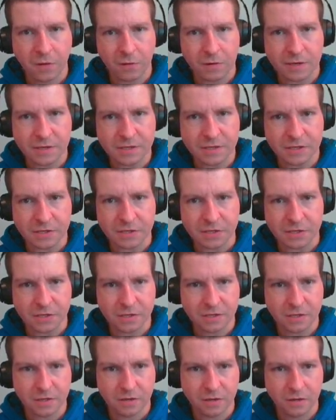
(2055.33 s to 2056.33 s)
What is
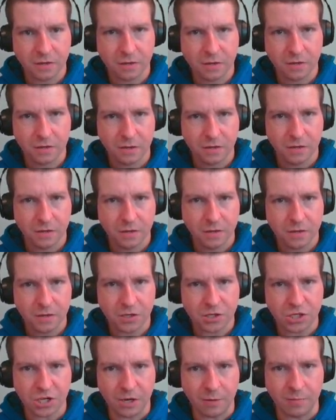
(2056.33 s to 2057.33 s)
this?
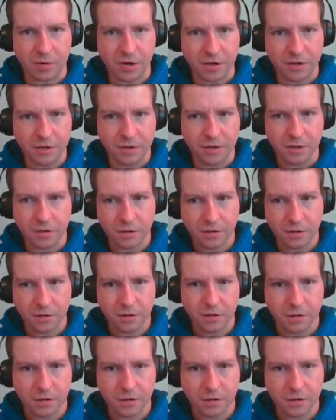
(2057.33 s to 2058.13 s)
The Chamberlain?